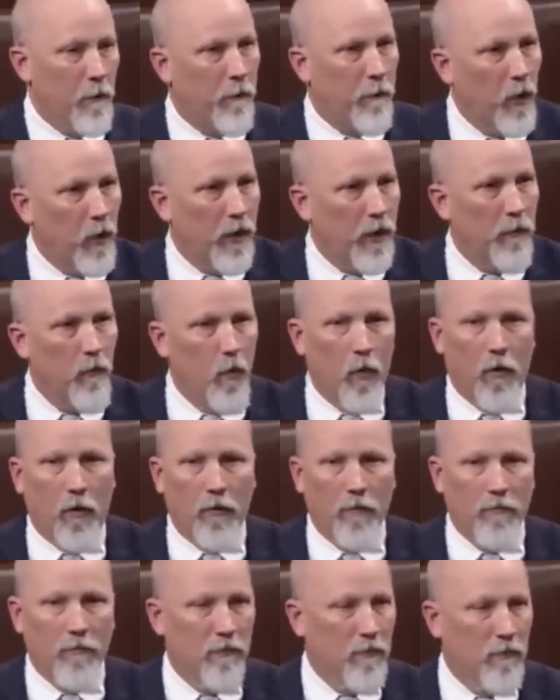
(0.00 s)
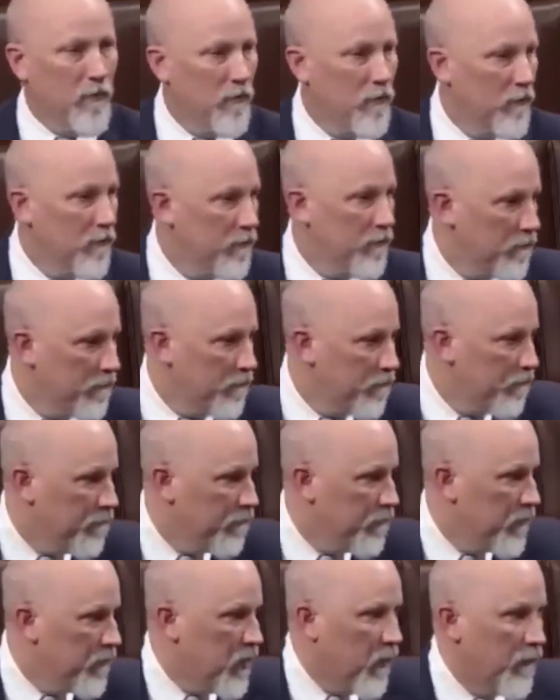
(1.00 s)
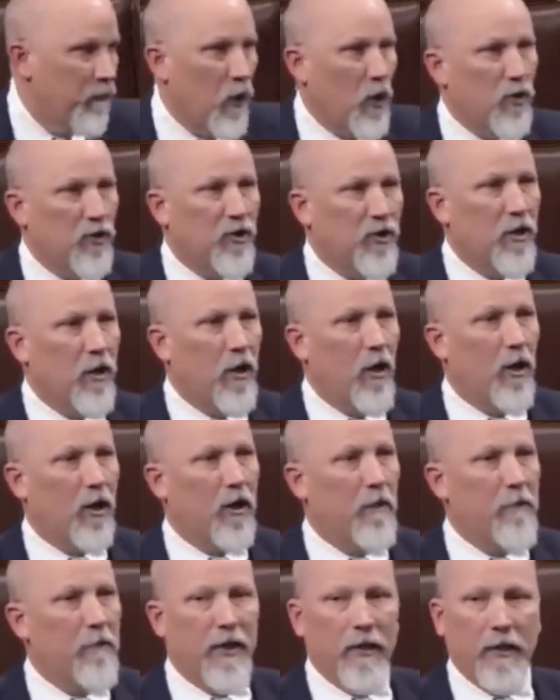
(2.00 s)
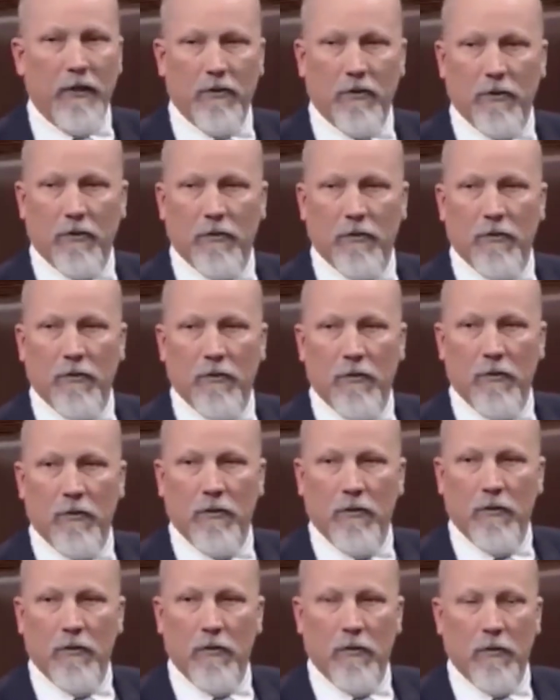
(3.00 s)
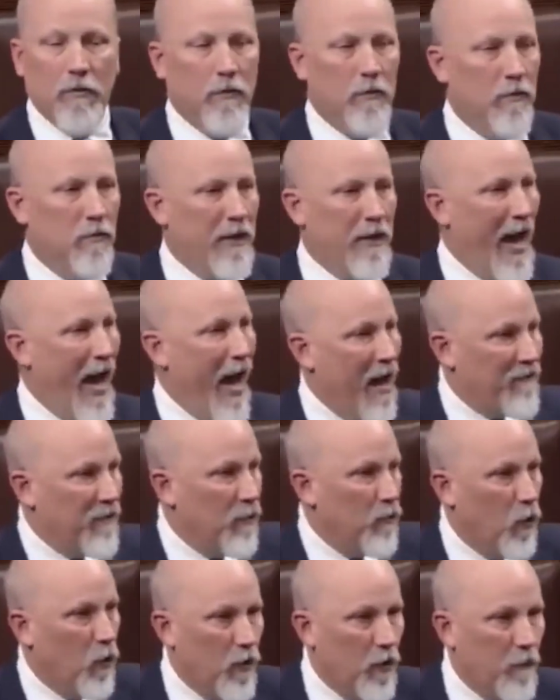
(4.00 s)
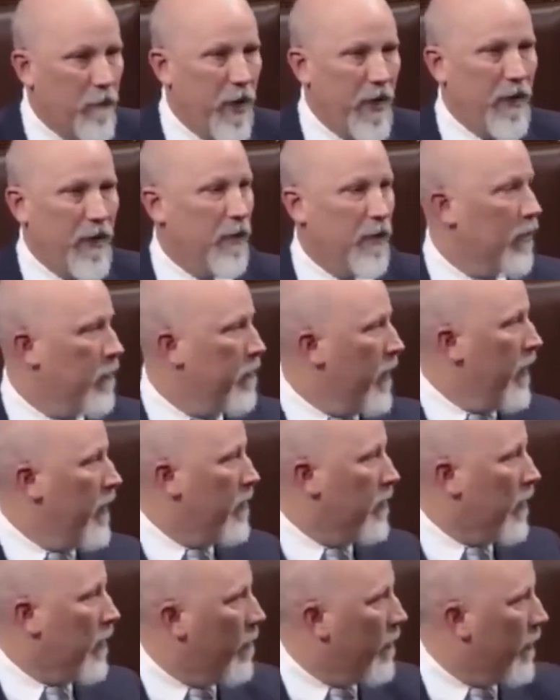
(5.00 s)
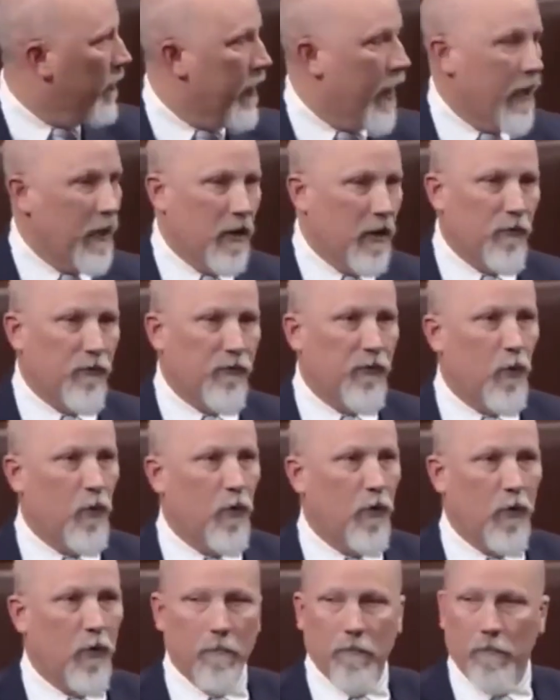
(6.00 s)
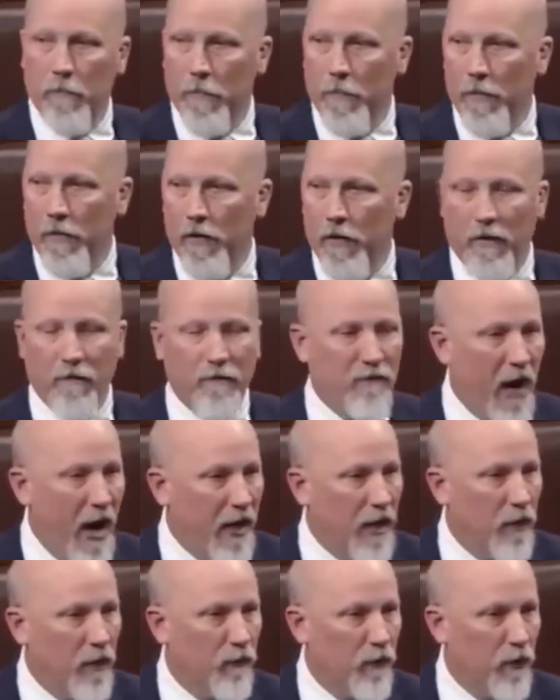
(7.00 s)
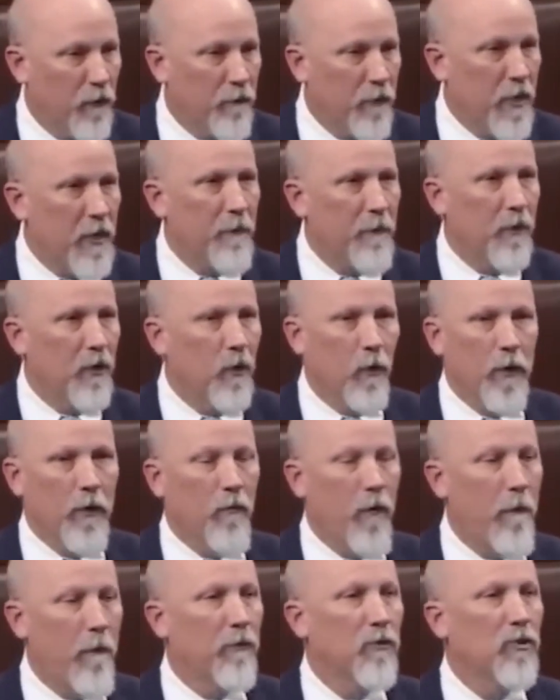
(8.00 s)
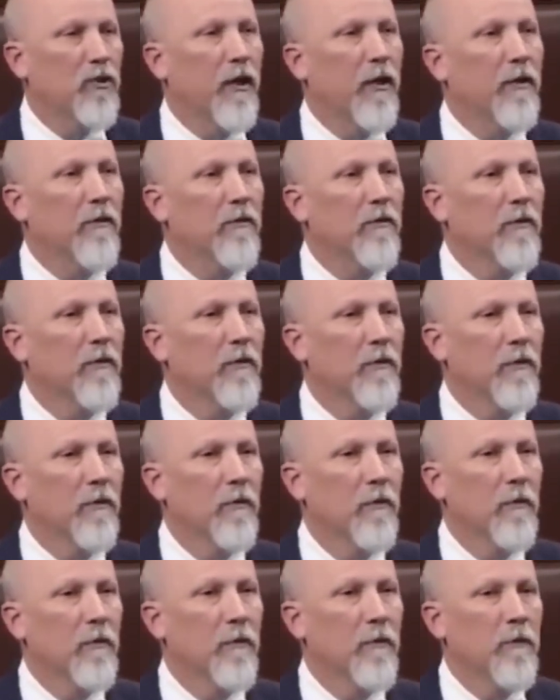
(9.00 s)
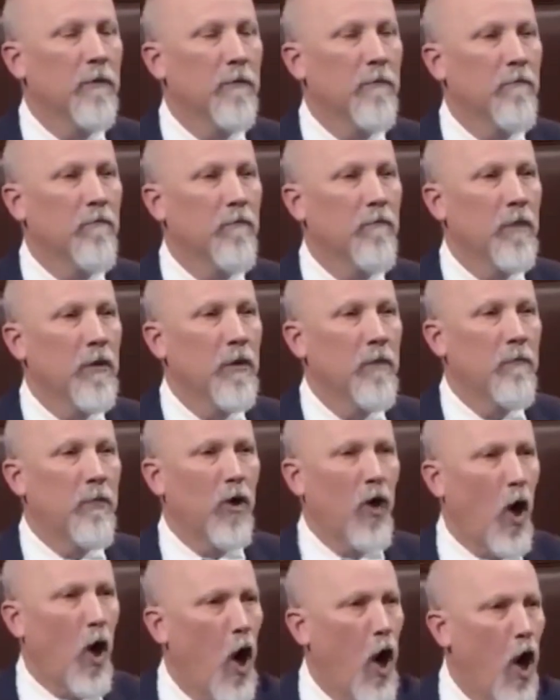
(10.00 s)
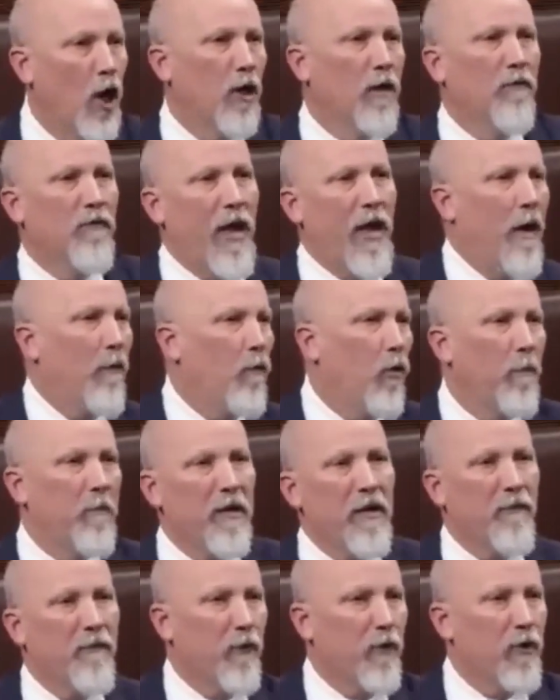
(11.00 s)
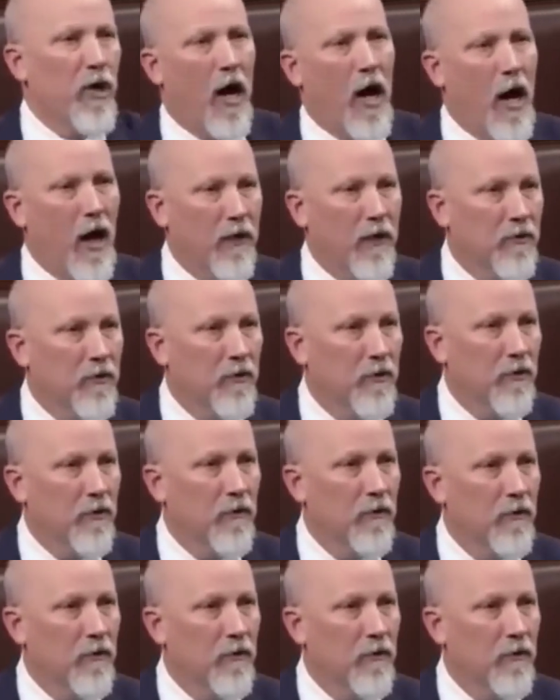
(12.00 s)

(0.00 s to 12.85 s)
to putting more diversity on our committees, to having more debate in committees, coming down to the floor and fighting for the people that we represent. But all of that will be for naught